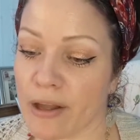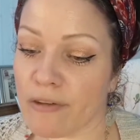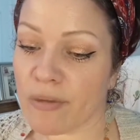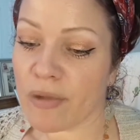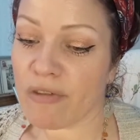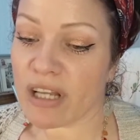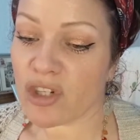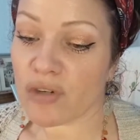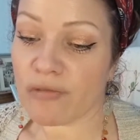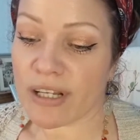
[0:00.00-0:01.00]
From the
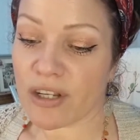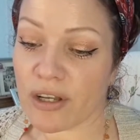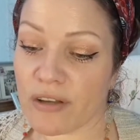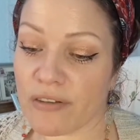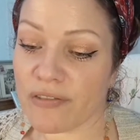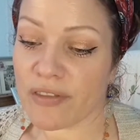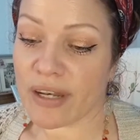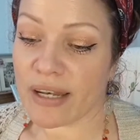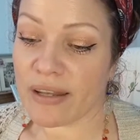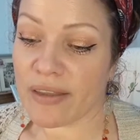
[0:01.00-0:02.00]
rich red earth, the